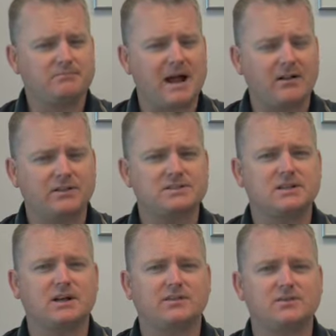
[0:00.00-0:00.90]
Pilots
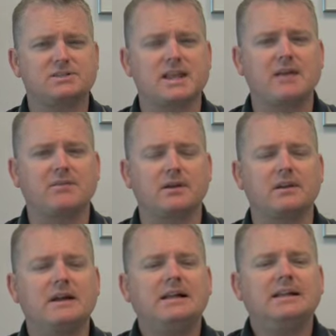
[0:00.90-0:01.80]
need to understand
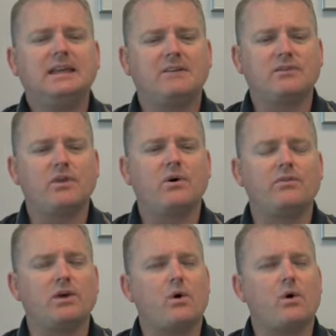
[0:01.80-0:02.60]
that even though the